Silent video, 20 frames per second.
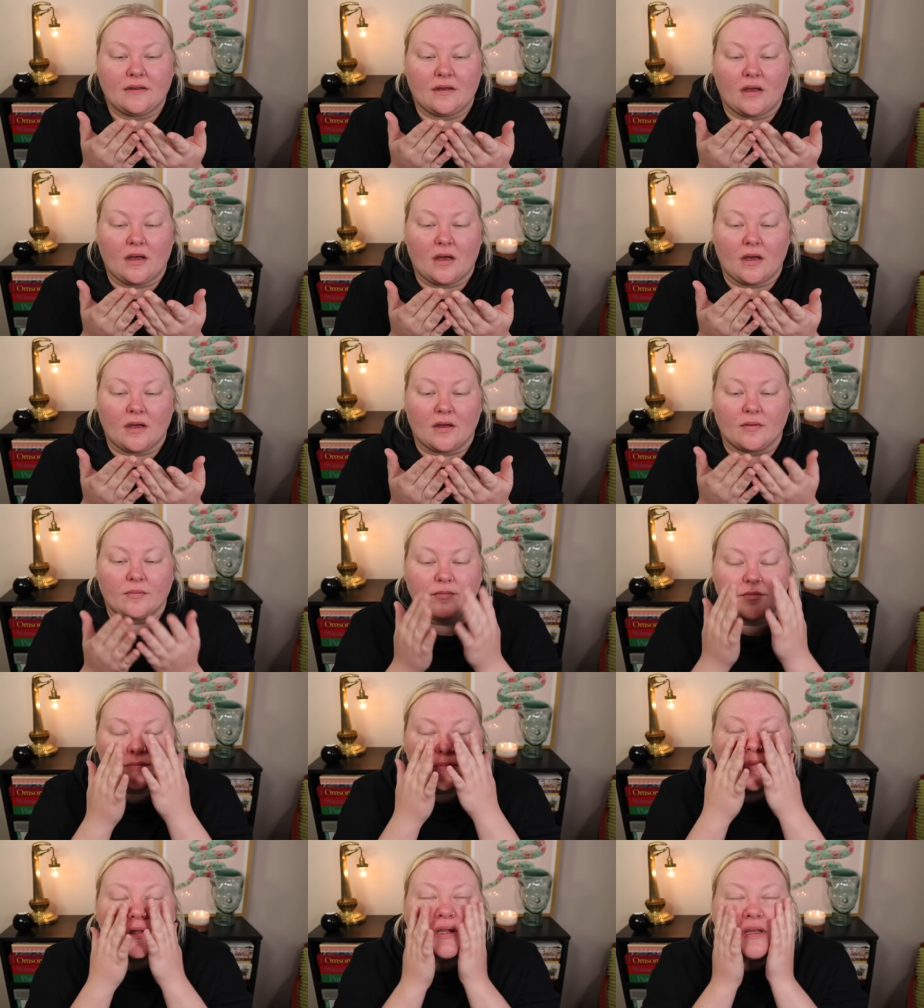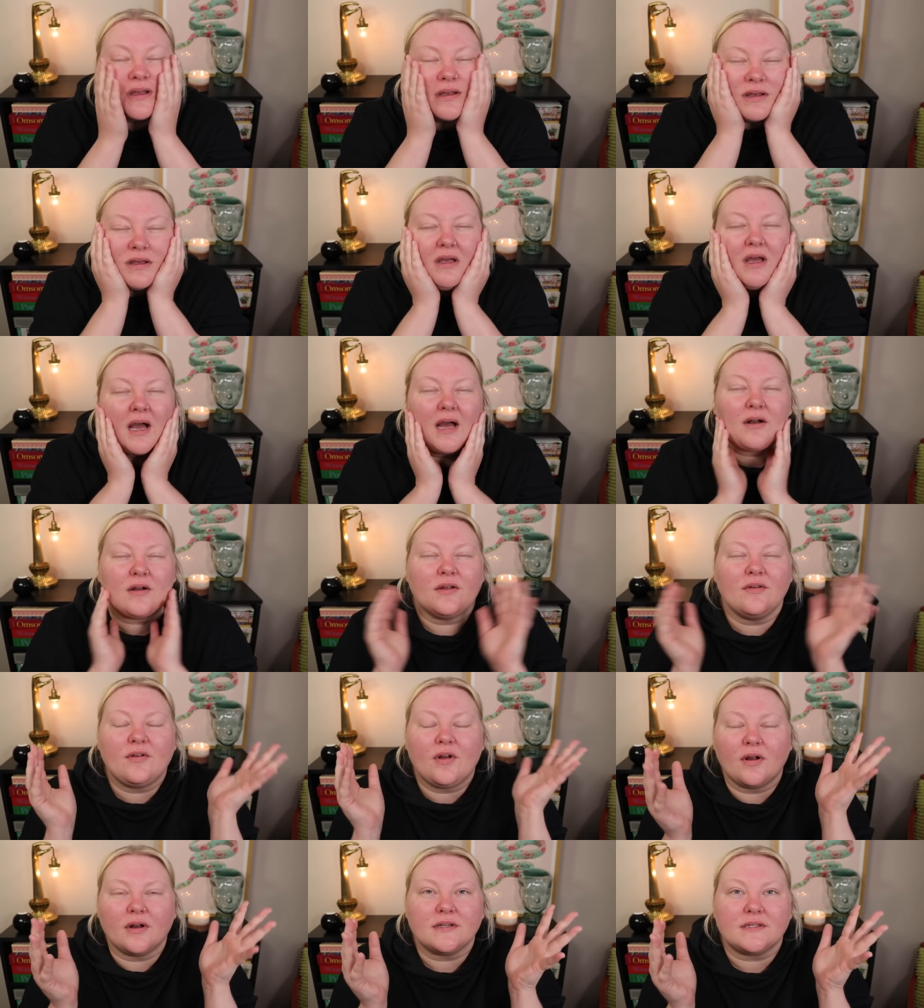um, I don't
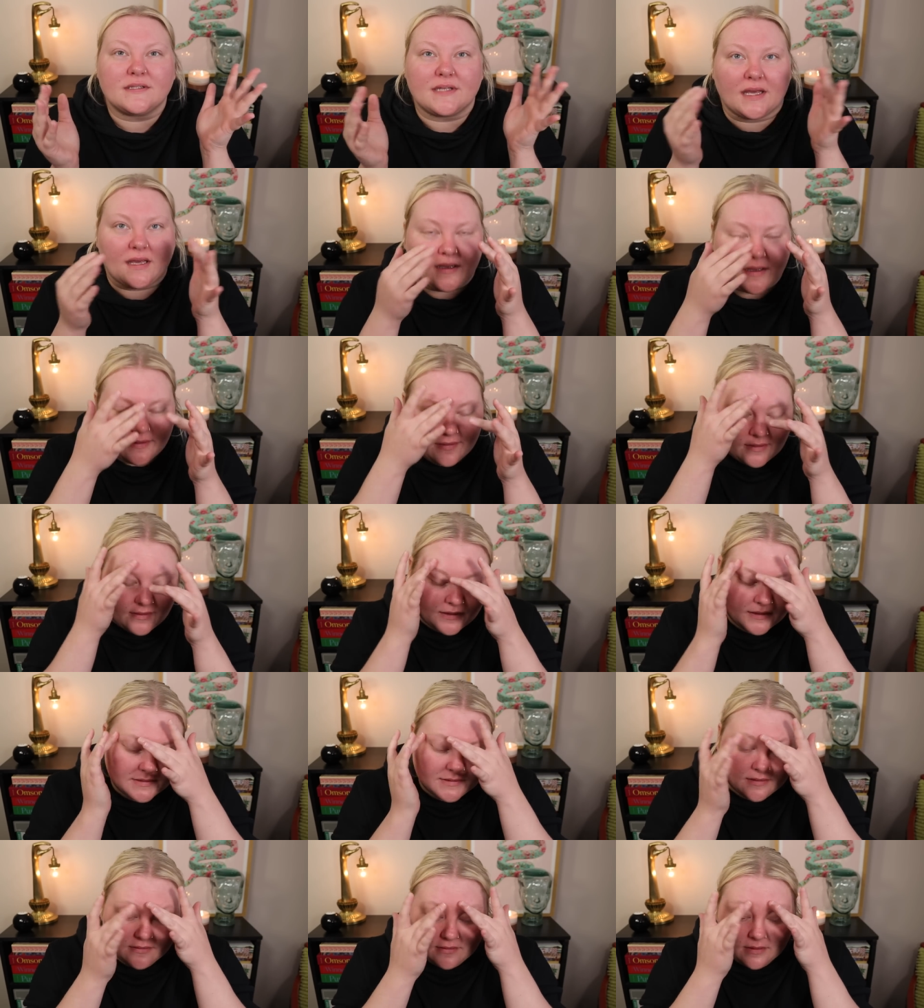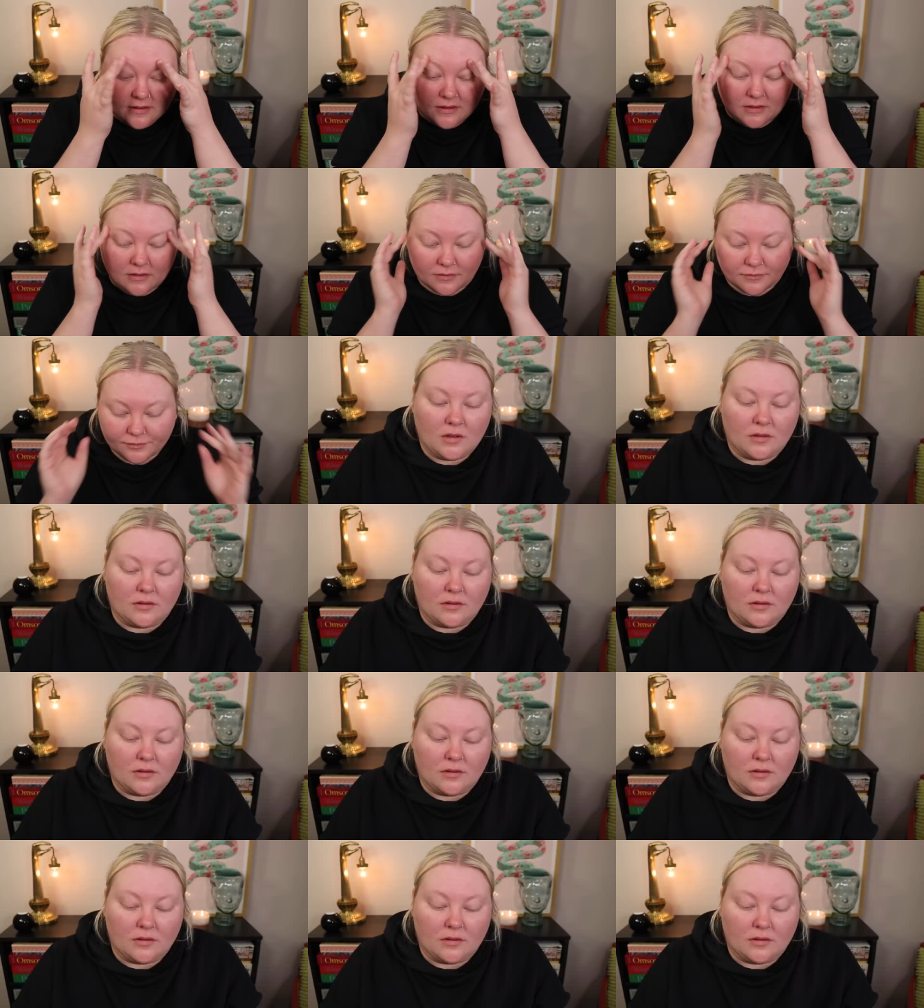even know how to say it. I think that's the thing.